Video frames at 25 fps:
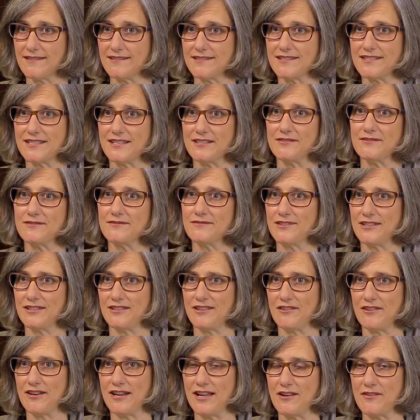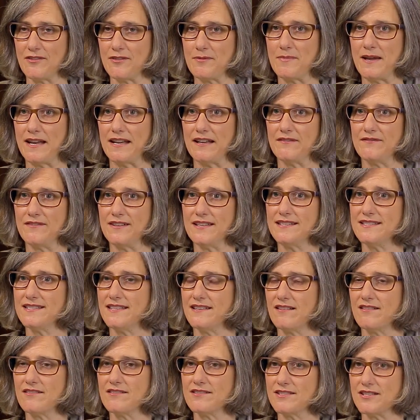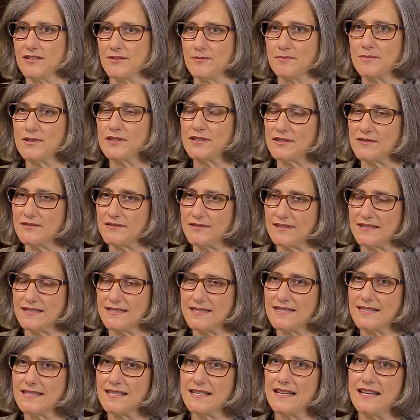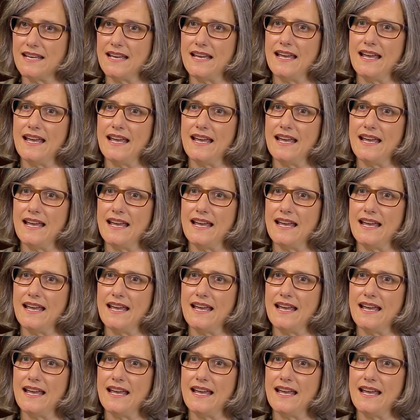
Also, their health benefits, and also pollutants.